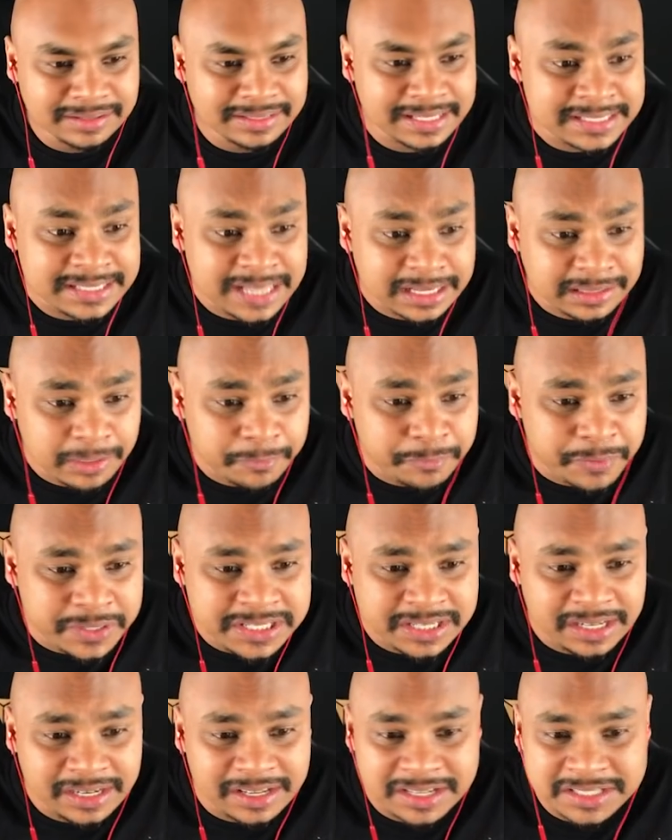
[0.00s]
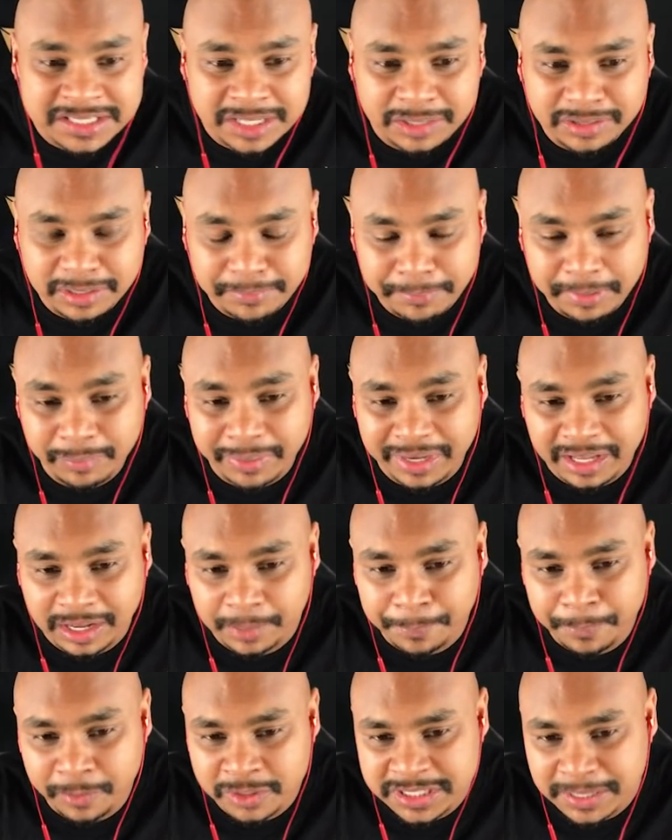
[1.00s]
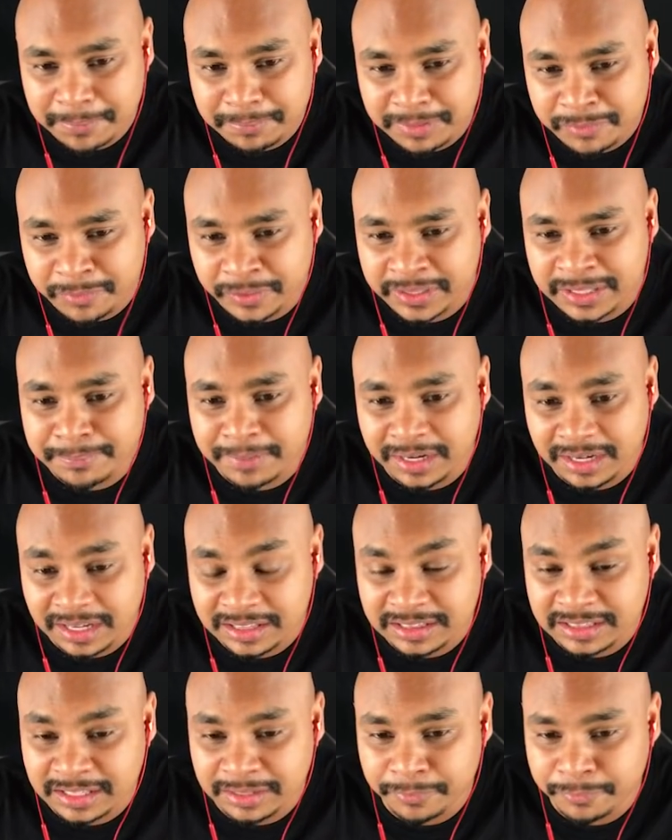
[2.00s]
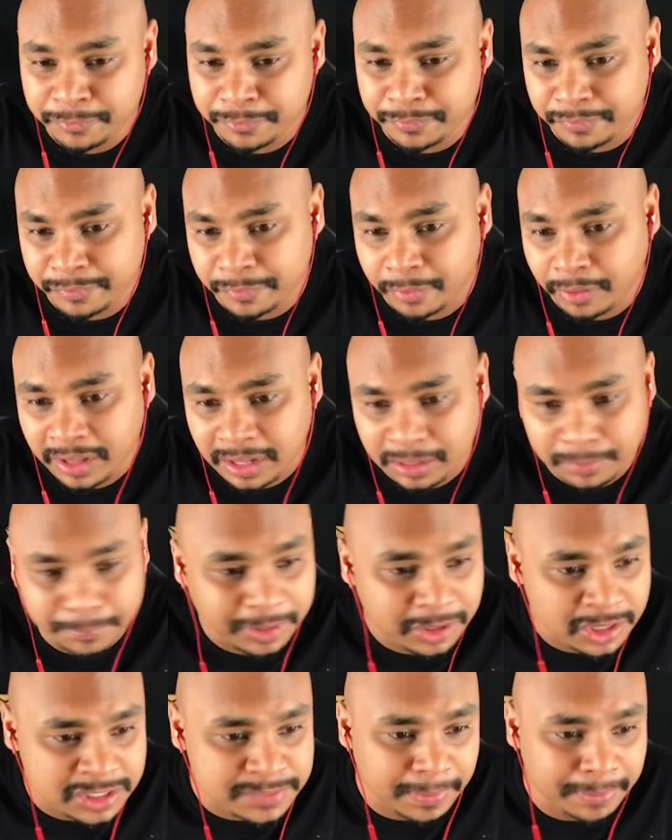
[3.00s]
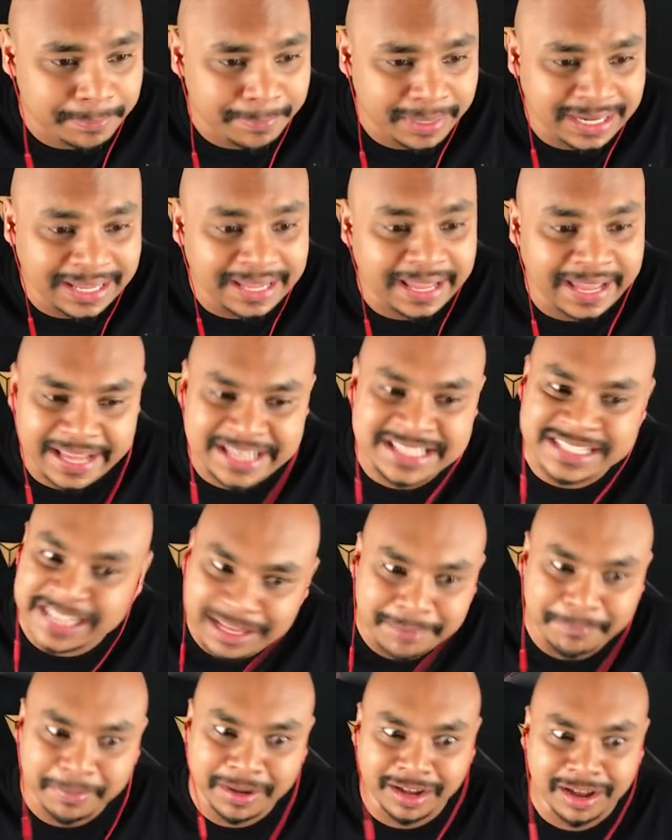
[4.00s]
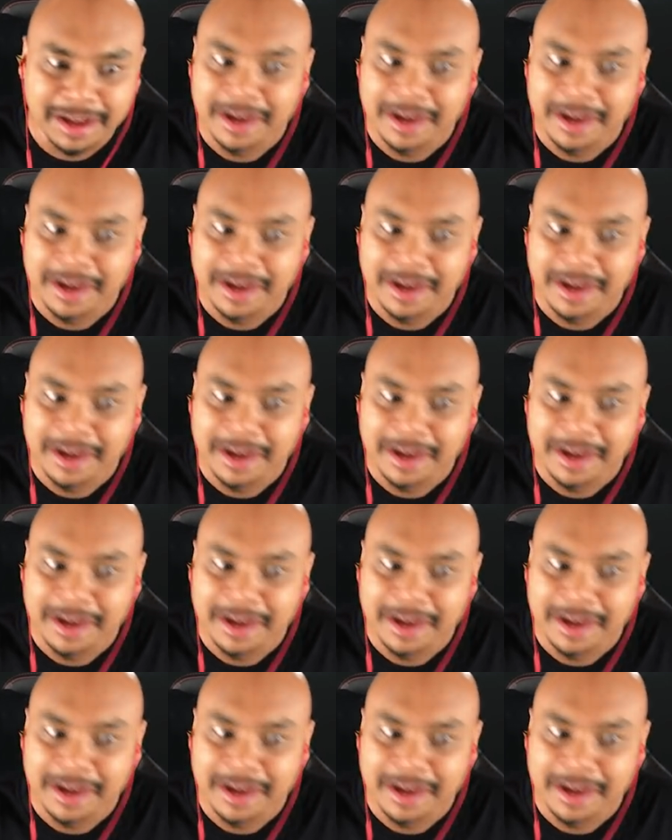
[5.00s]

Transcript: They started physically assaulting me when I approached MT Fatima Latif for help because my Malay ex-neighbor